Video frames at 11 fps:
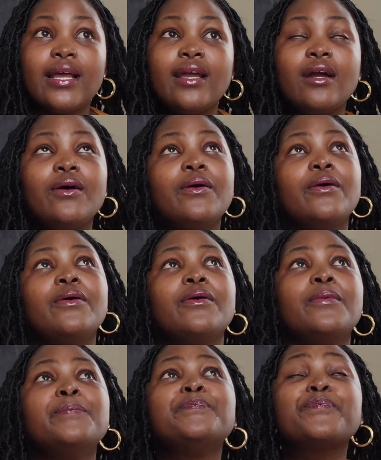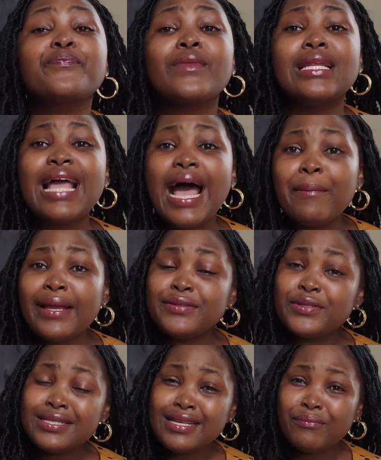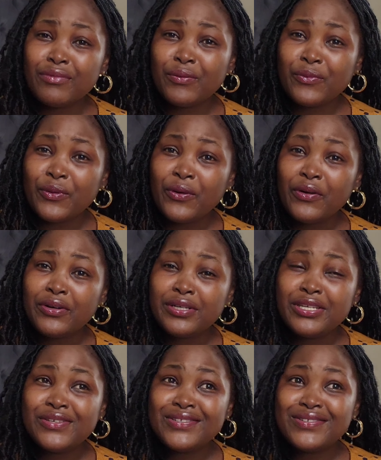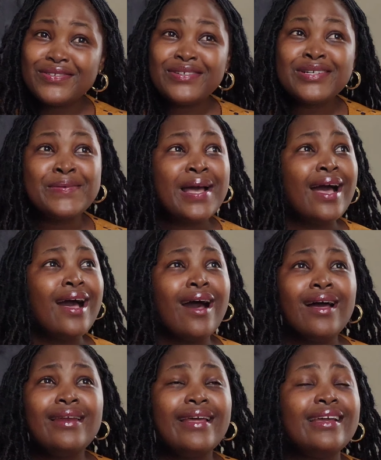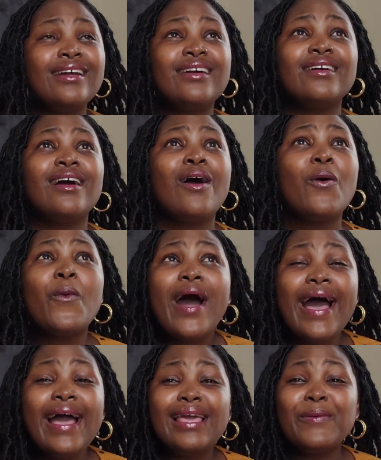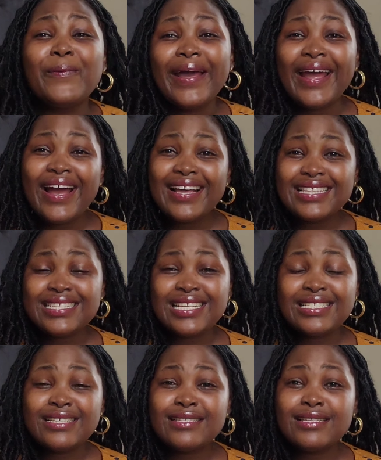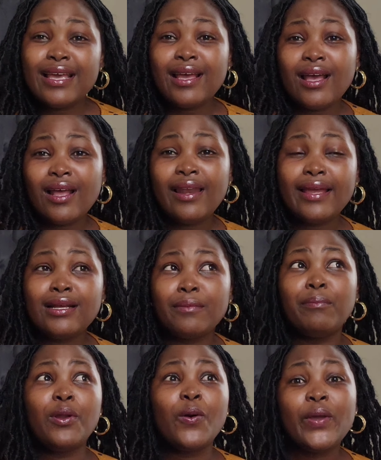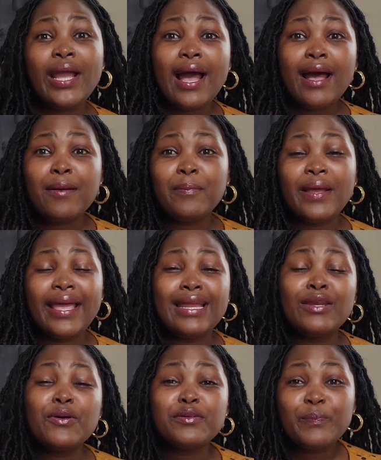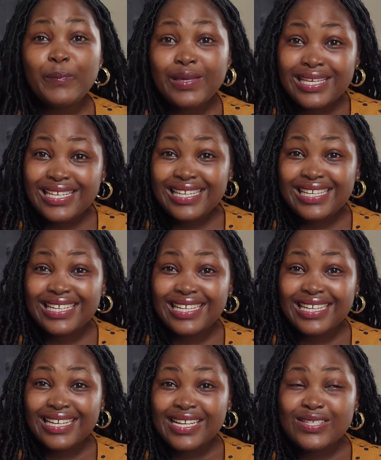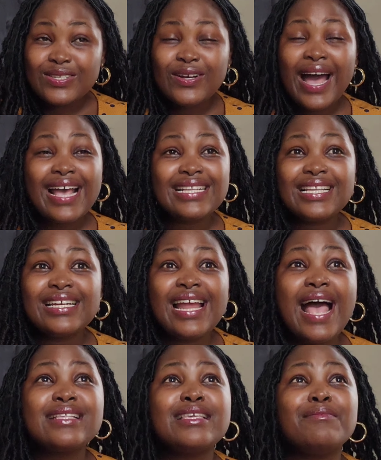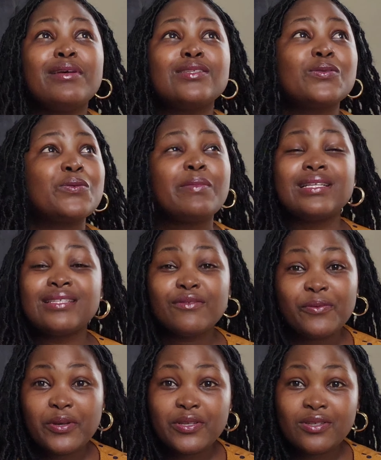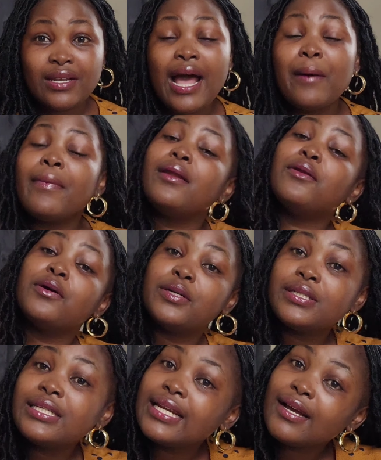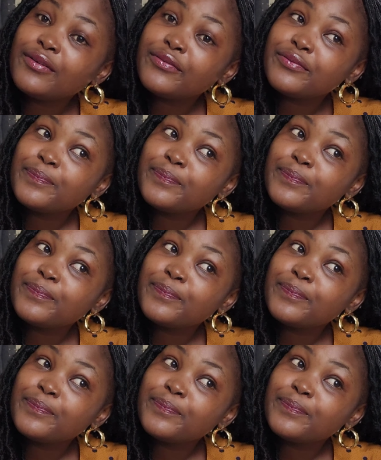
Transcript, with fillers: like oh am i doing something wrong on youtube like why why others are just like blowing up and not me so i started asking my, myself questions am i not good enough